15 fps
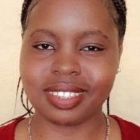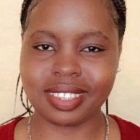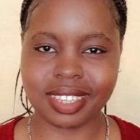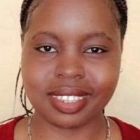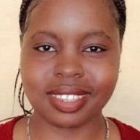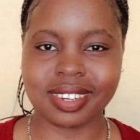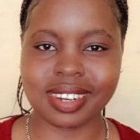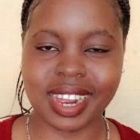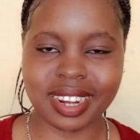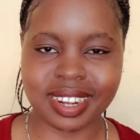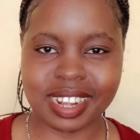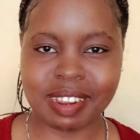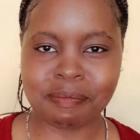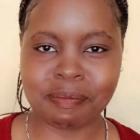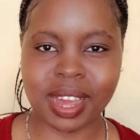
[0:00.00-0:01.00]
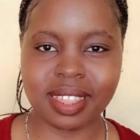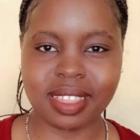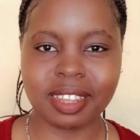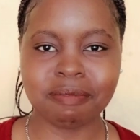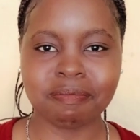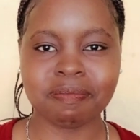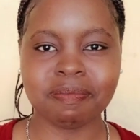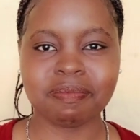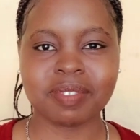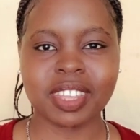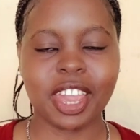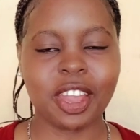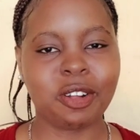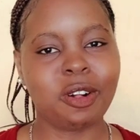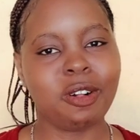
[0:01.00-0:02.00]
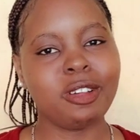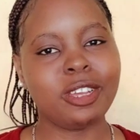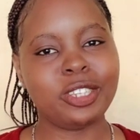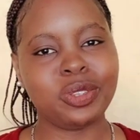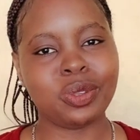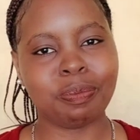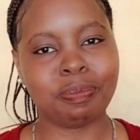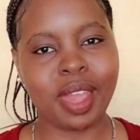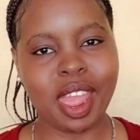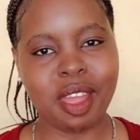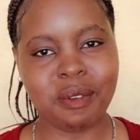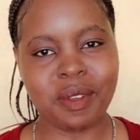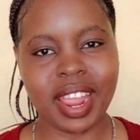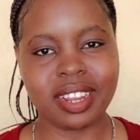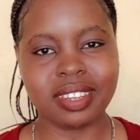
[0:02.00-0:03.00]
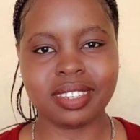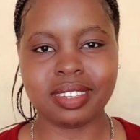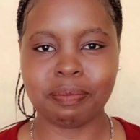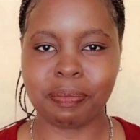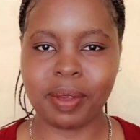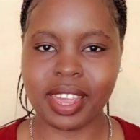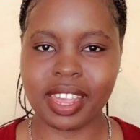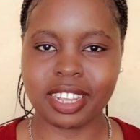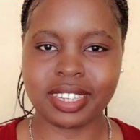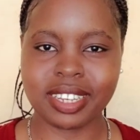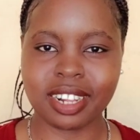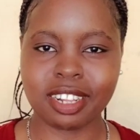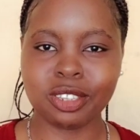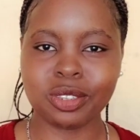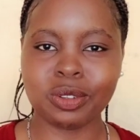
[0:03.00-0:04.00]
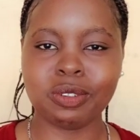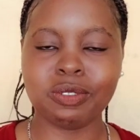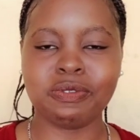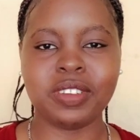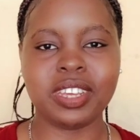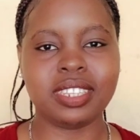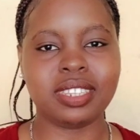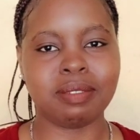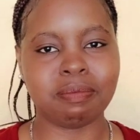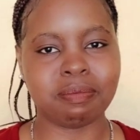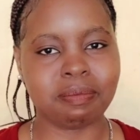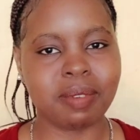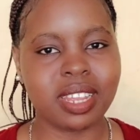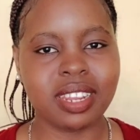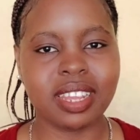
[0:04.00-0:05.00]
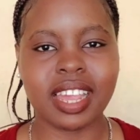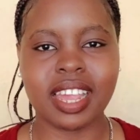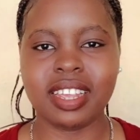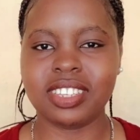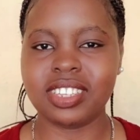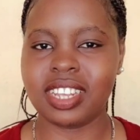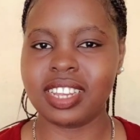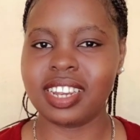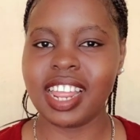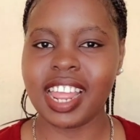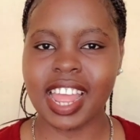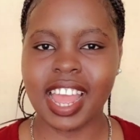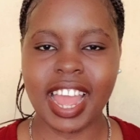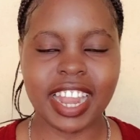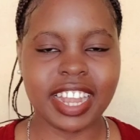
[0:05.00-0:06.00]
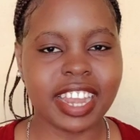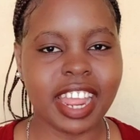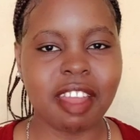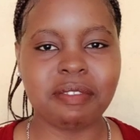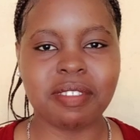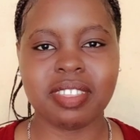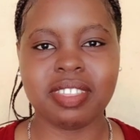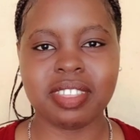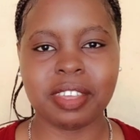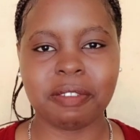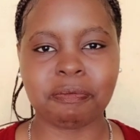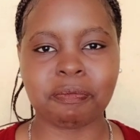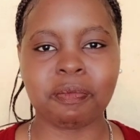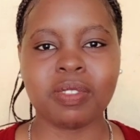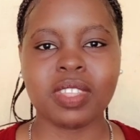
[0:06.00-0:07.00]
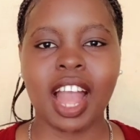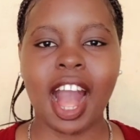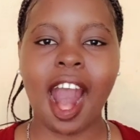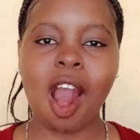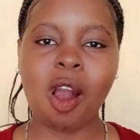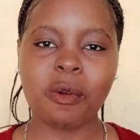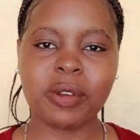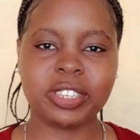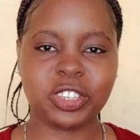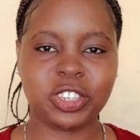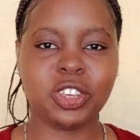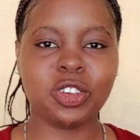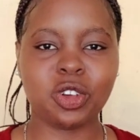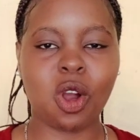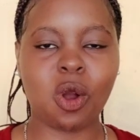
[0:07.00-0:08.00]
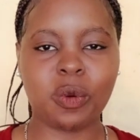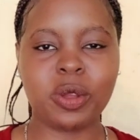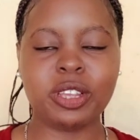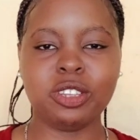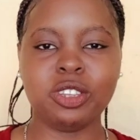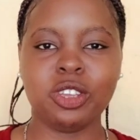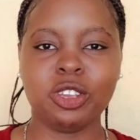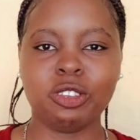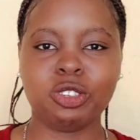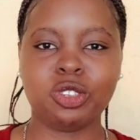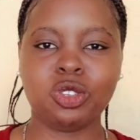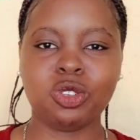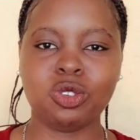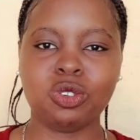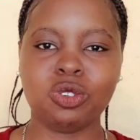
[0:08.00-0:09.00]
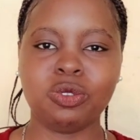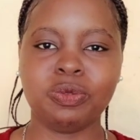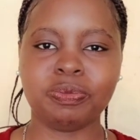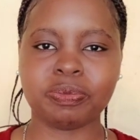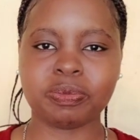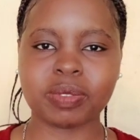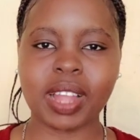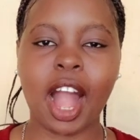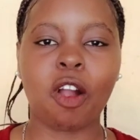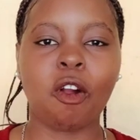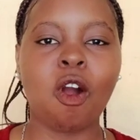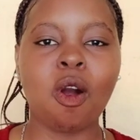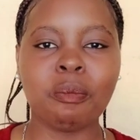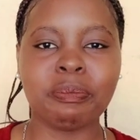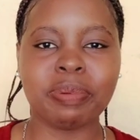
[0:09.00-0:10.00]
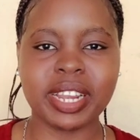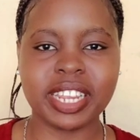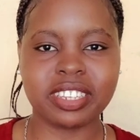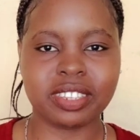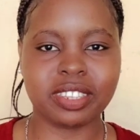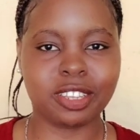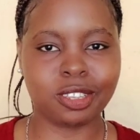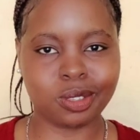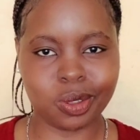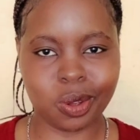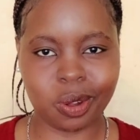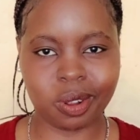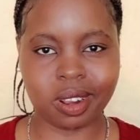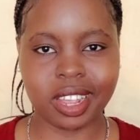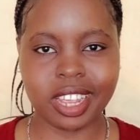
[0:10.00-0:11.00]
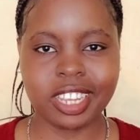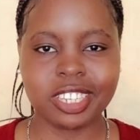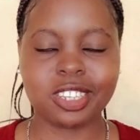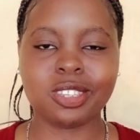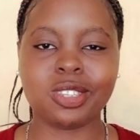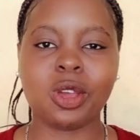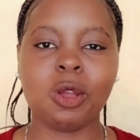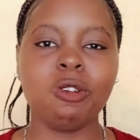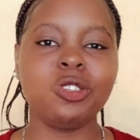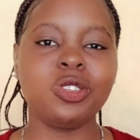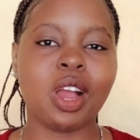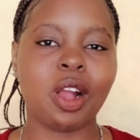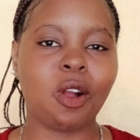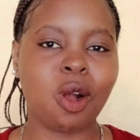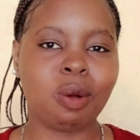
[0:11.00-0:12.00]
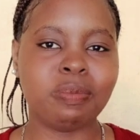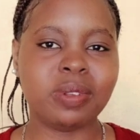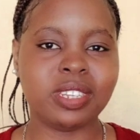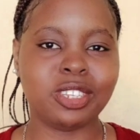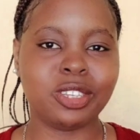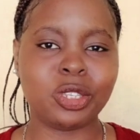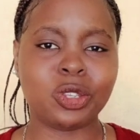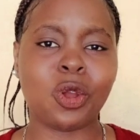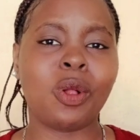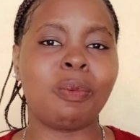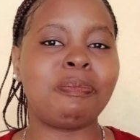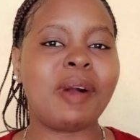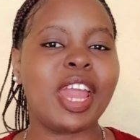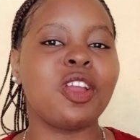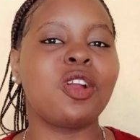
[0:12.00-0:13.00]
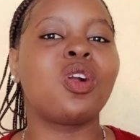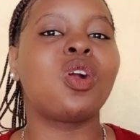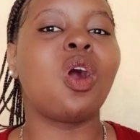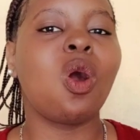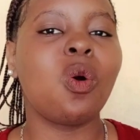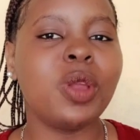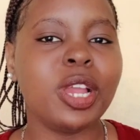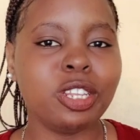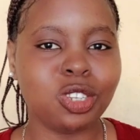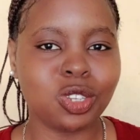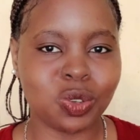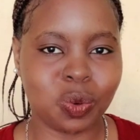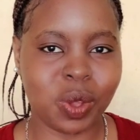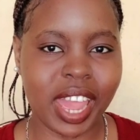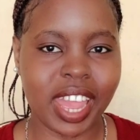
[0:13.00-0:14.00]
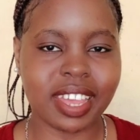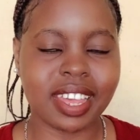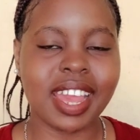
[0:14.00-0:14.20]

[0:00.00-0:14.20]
a struggling mother. Her goal is to pay rent, pay her child's school fees, medication, and everything. How is she going to accomplish this goal? She's going to accomplish this goal by going to work,